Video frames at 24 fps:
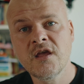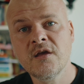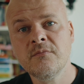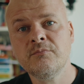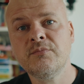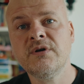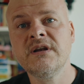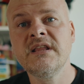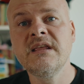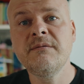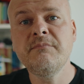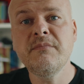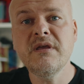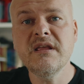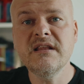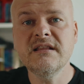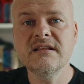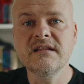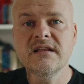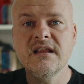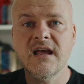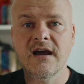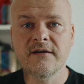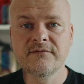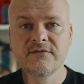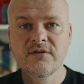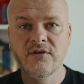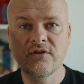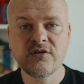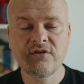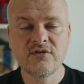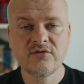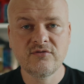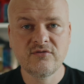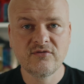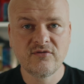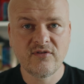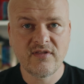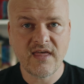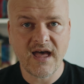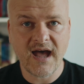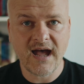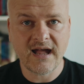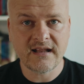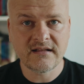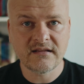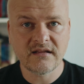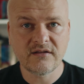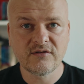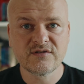but immediately after you do that,